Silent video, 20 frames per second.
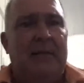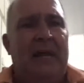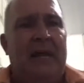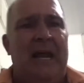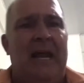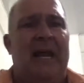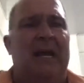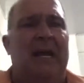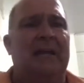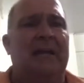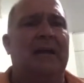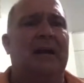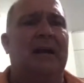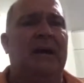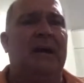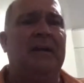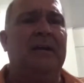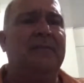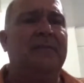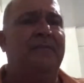and
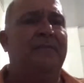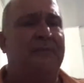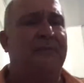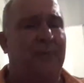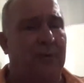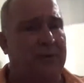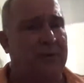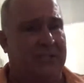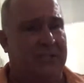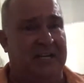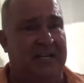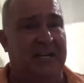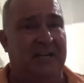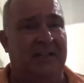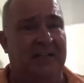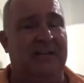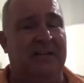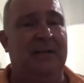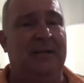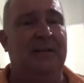
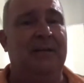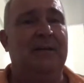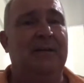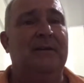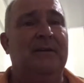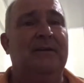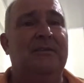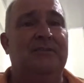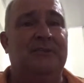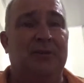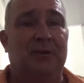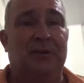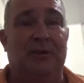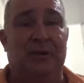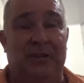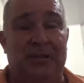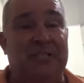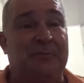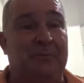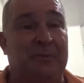unfortunately, due to
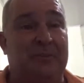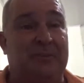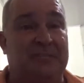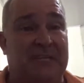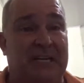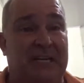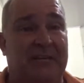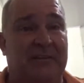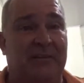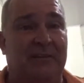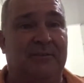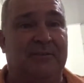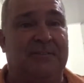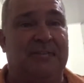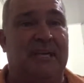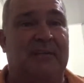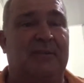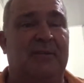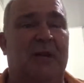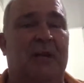this particular
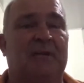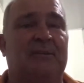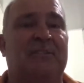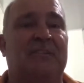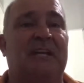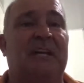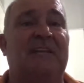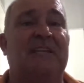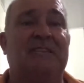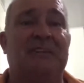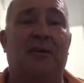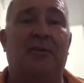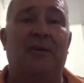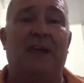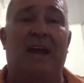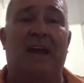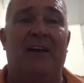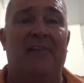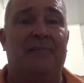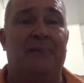technology, I
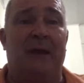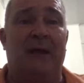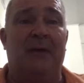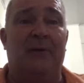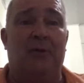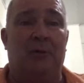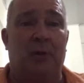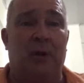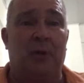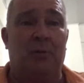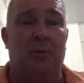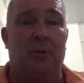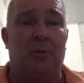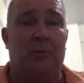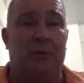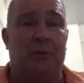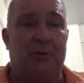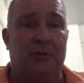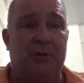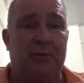don't have my incredible
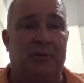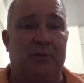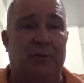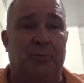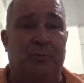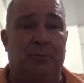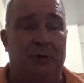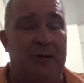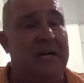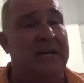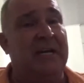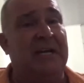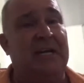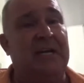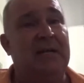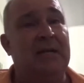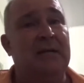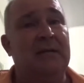producer Brady